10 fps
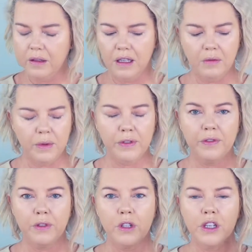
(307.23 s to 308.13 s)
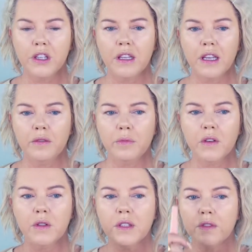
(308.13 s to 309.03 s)
but before I do that,
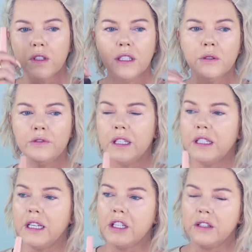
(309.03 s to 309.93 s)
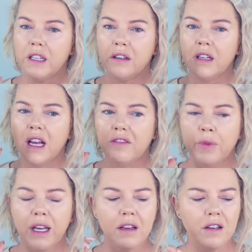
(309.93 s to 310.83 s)
because I've got liquid foundation there and I have a
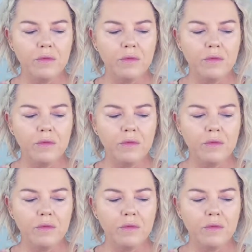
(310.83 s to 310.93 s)
powder,